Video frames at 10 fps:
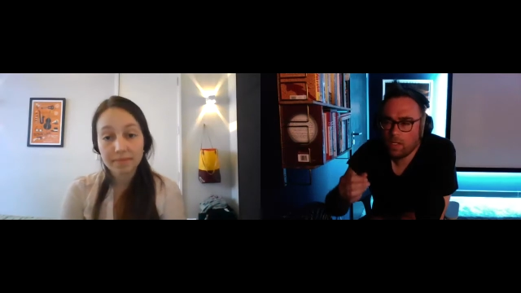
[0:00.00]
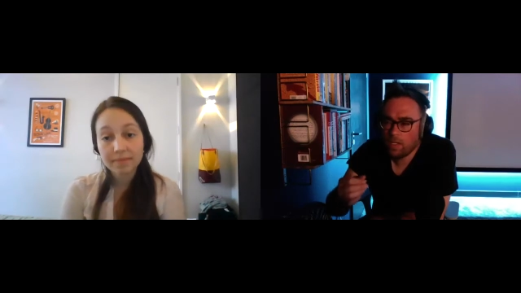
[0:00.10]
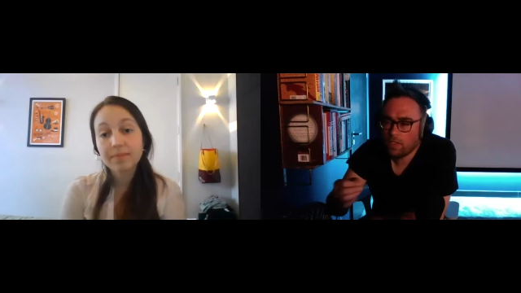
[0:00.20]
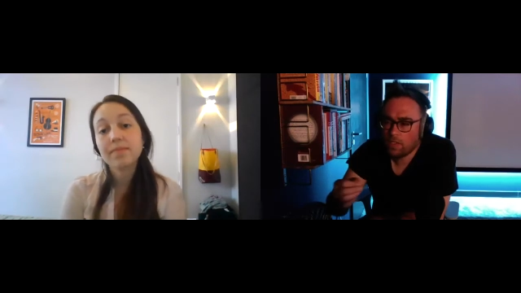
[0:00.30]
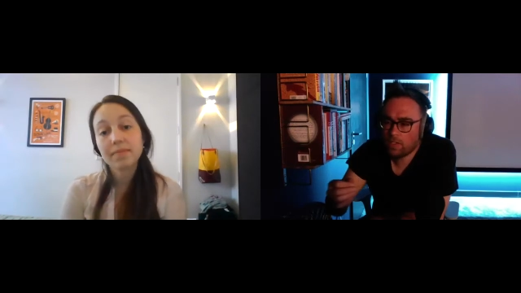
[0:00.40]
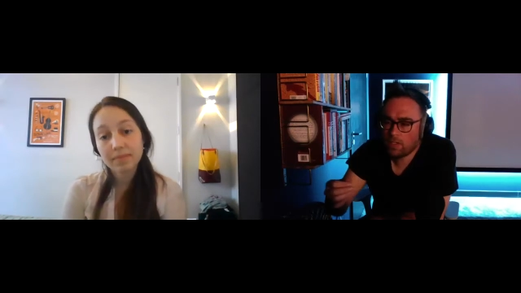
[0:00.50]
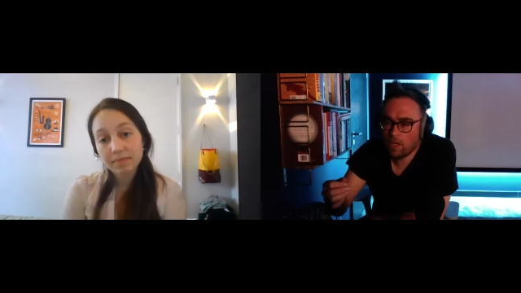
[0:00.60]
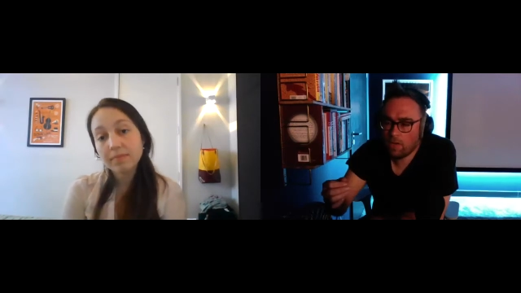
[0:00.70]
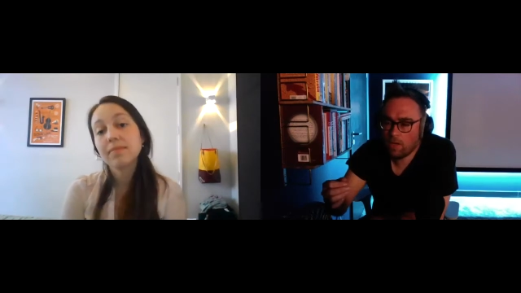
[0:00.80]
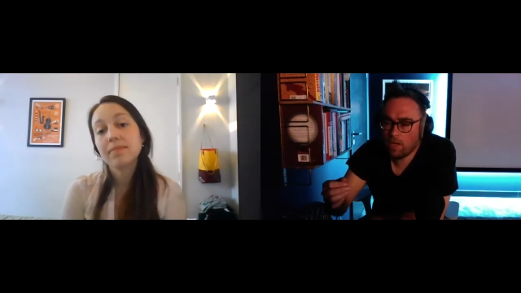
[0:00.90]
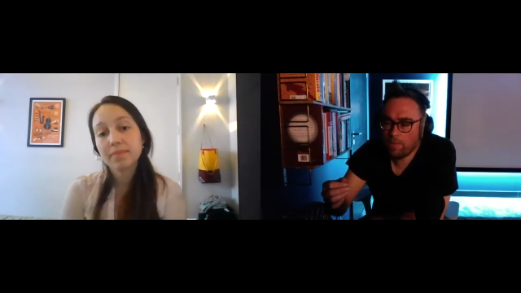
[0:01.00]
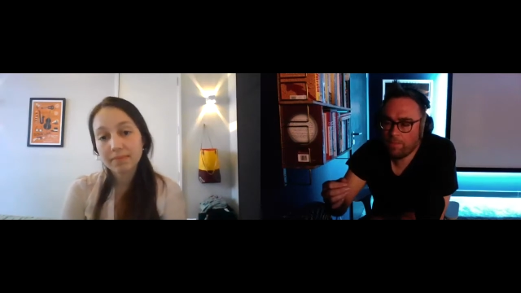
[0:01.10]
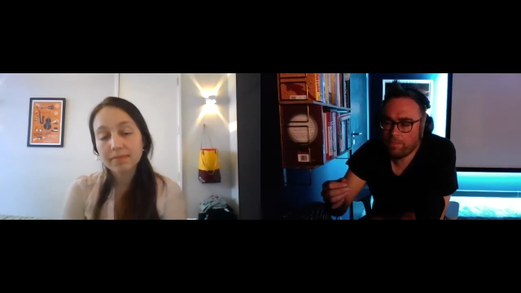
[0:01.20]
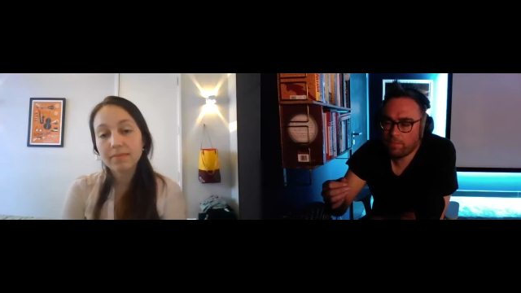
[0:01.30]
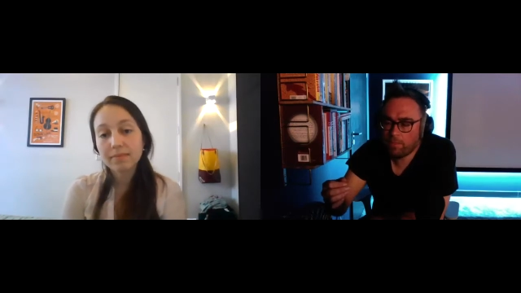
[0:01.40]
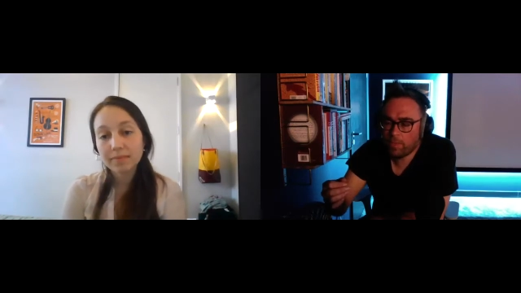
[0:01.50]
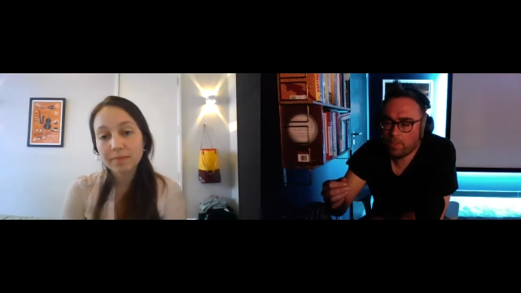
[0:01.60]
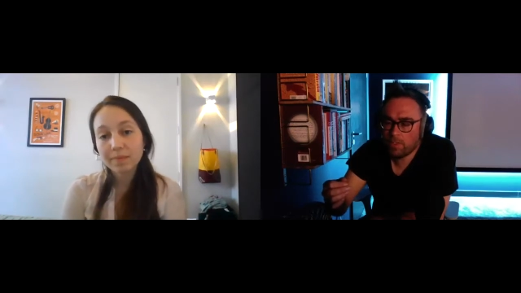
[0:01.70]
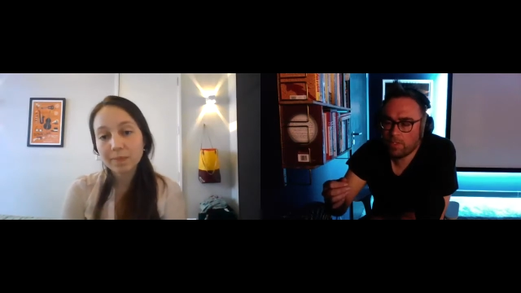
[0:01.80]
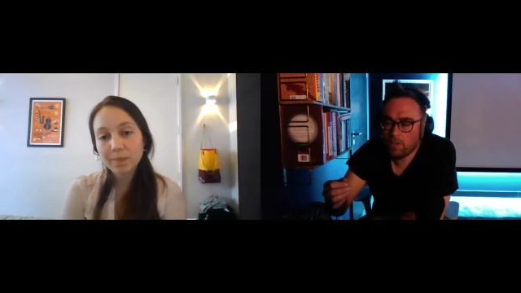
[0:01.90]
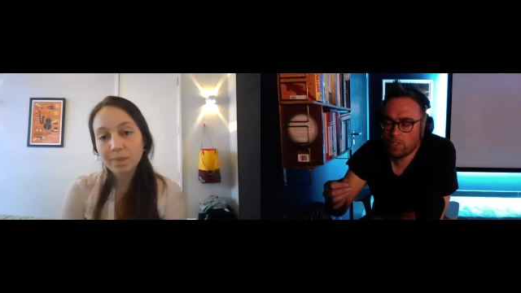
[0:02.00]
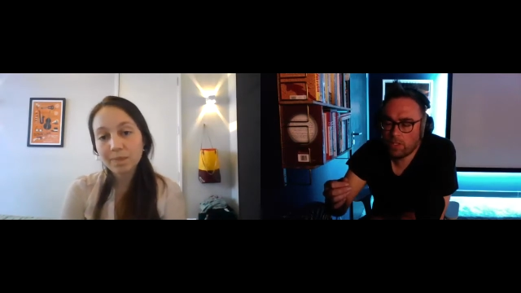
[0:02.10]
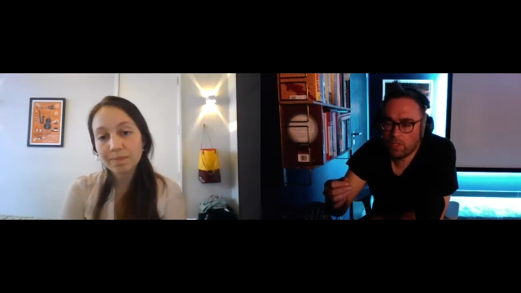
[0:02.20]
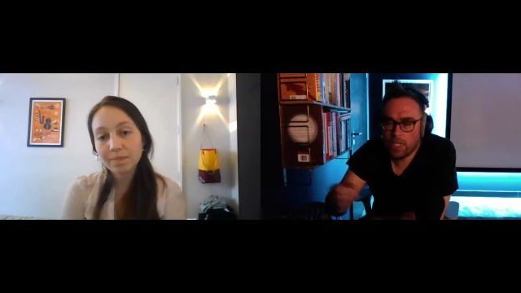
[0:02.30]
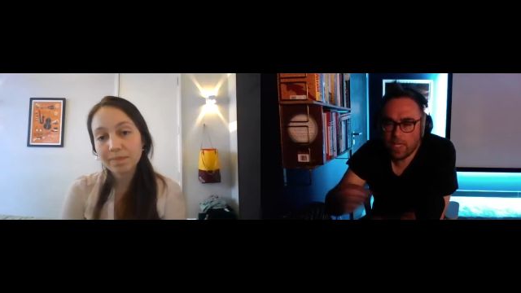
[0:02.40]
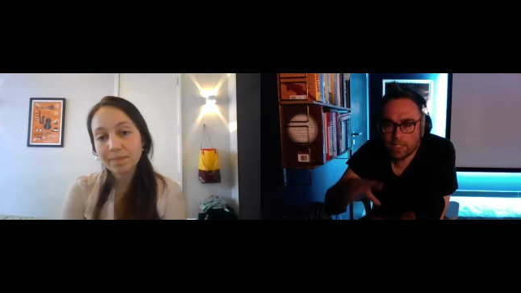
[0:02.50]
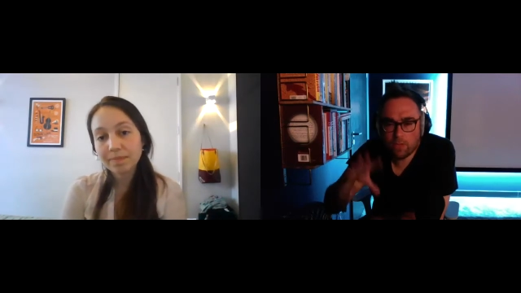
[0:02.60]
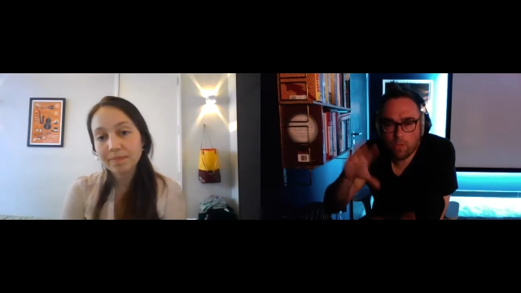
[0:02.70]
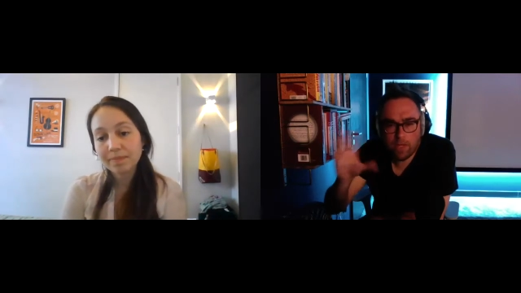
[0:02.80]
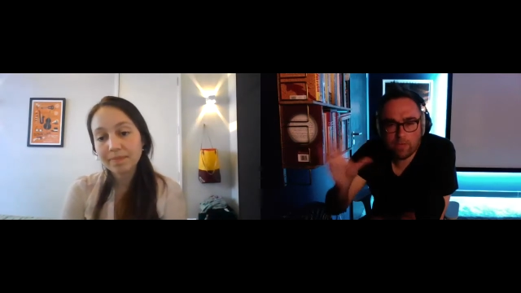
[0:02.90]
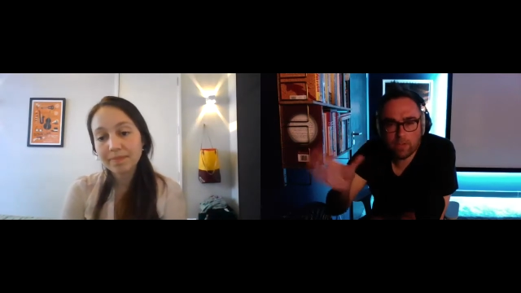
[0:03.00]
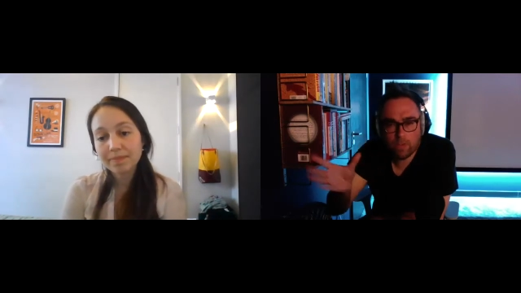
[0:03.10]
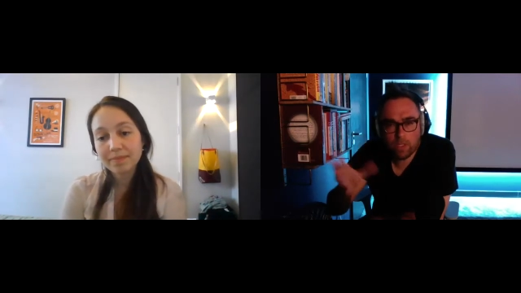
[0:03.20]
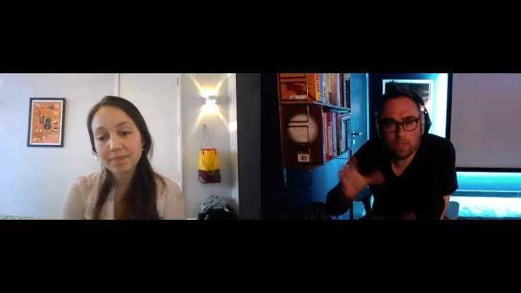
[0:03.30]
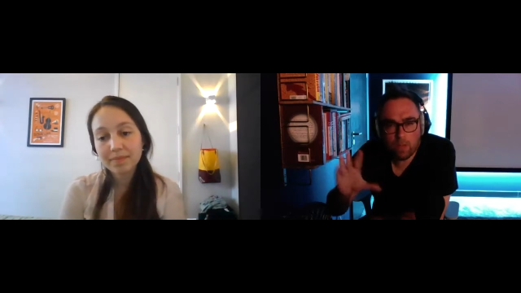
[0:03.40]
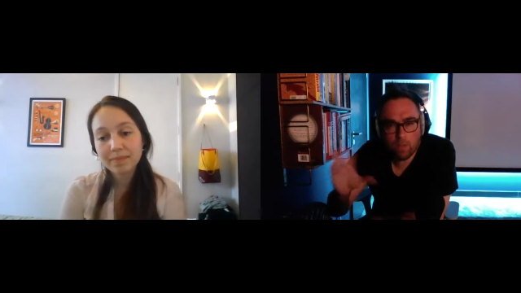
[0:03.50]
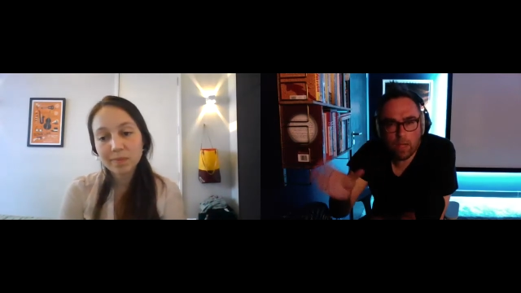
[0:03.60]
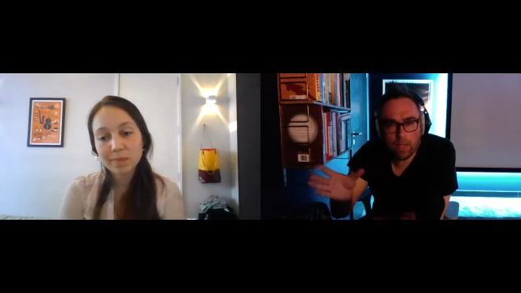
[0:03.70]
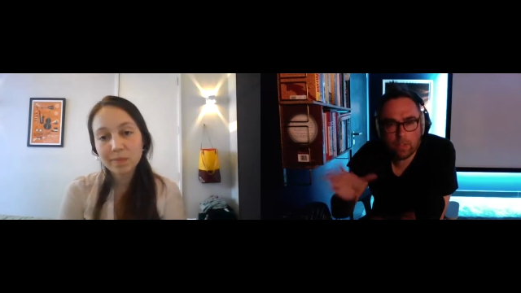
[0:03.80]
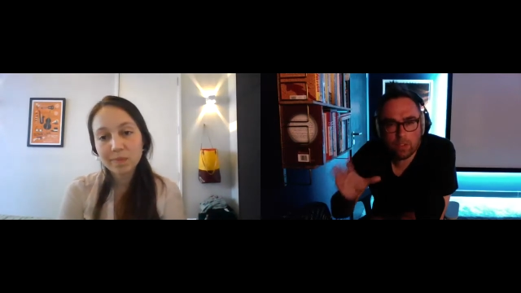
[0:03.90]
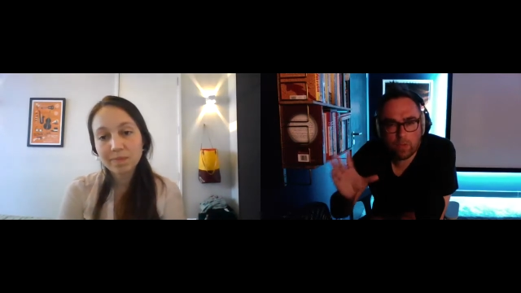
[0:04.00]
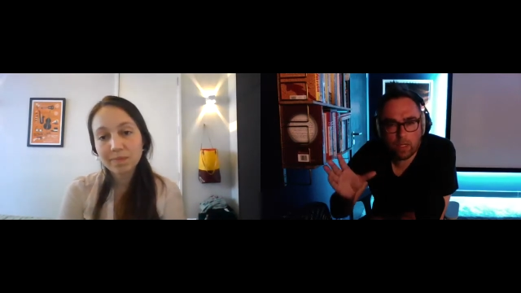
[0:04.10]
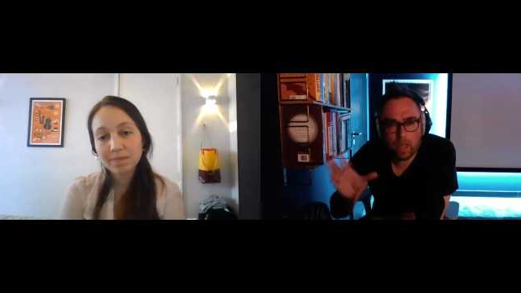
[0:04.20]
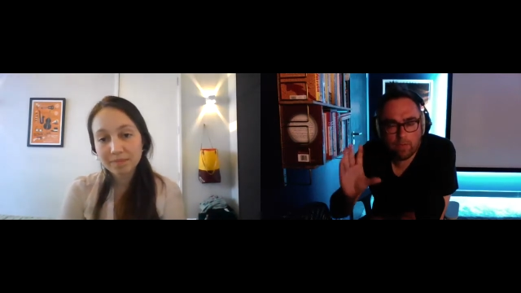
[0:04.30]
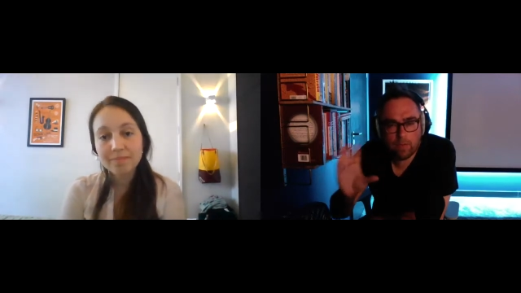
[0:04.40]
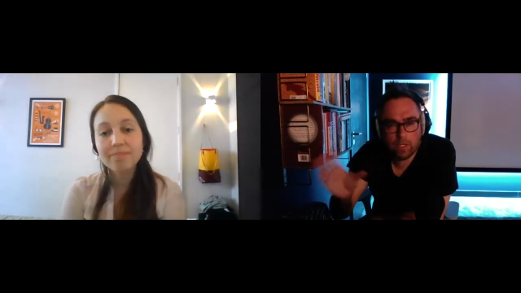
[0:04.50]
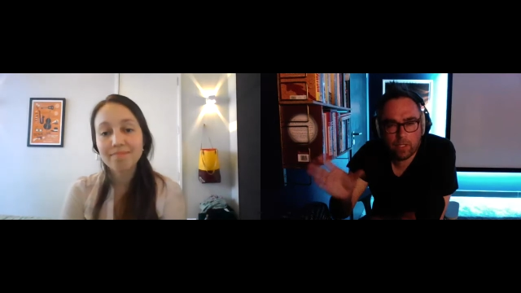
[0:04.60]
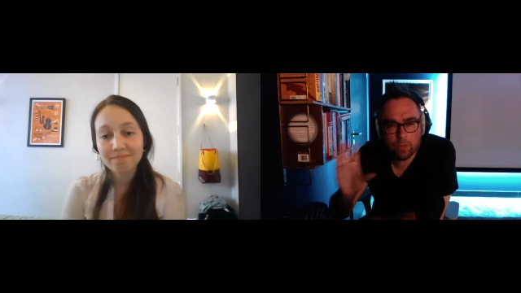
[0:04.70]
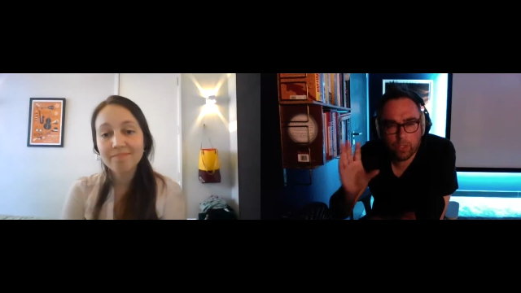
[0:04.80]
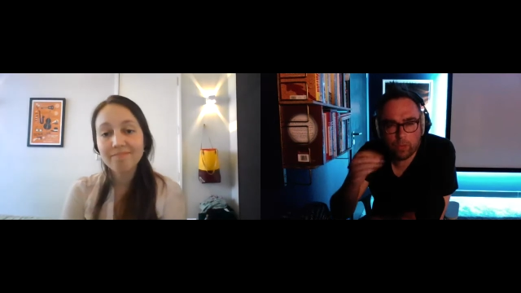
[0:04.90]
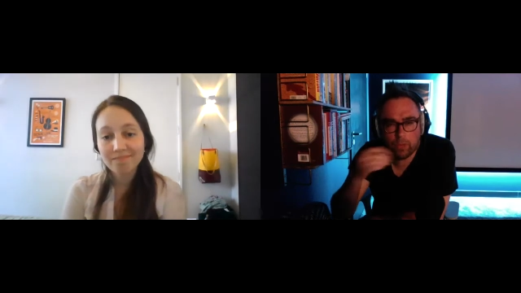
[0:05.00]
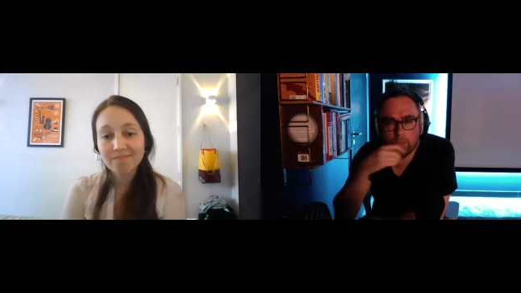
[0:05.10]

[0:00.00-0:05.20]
Speaker 1: So, um, so yeah, it's a way of talking about what happens when everything you knew